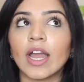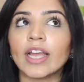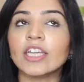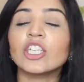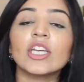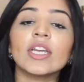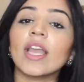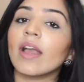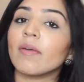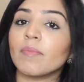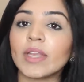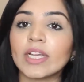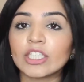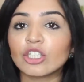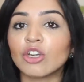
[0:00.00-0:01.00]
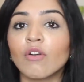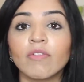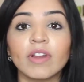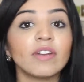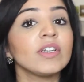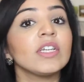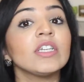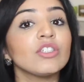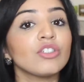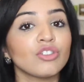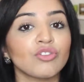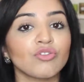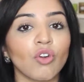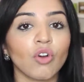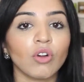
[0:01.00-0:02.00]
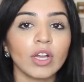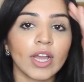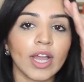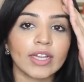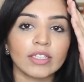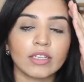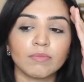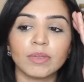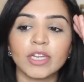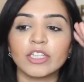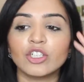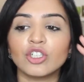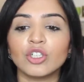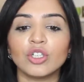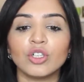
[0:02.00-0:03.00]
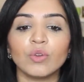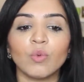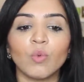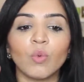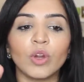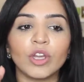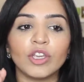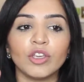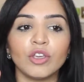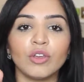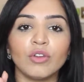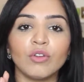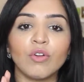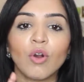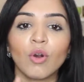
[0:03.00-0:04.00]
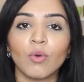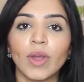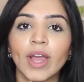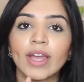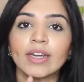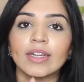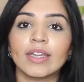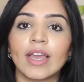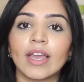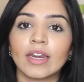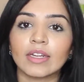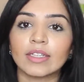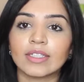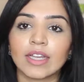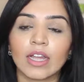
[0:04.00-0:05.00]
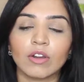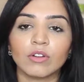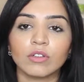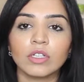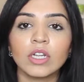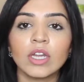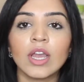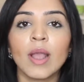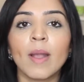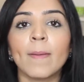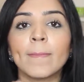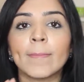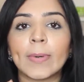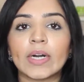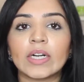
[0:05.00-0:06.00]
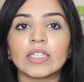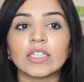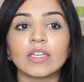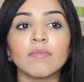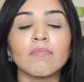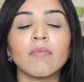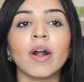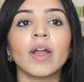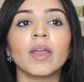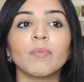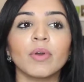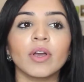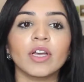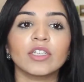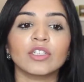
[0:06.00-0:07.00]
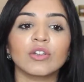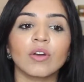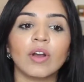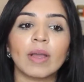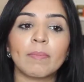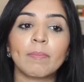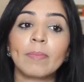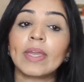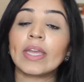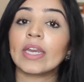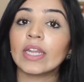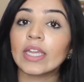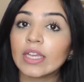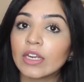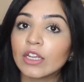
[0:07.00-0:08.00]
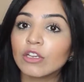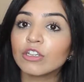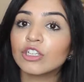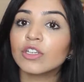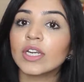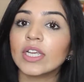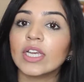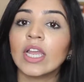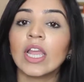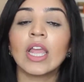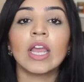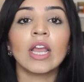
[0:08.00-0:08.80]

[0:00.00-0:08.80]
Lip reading: it's not very strong as compared to what you go and get in a salon. But my personal opinion, usually